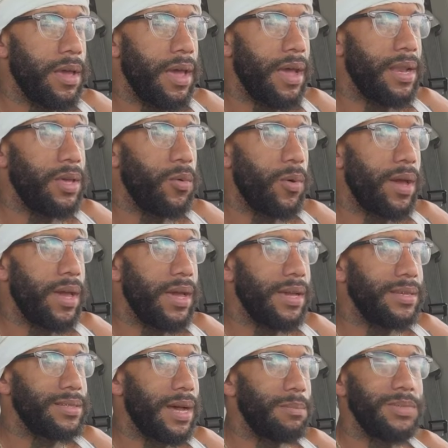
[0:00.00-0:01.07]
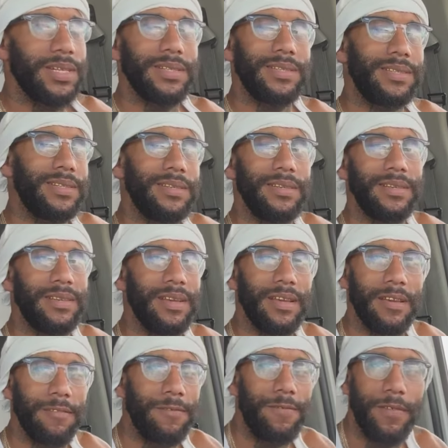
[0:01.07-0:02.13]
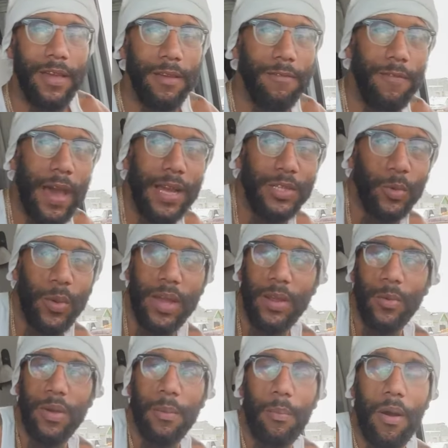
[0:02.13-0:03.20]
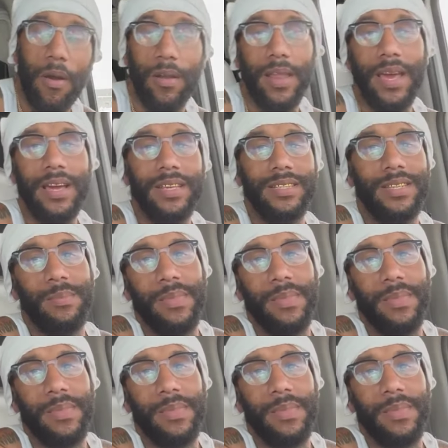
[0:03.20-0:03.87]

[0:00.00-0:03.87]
Anyways, I'm just infatuated with parlays, to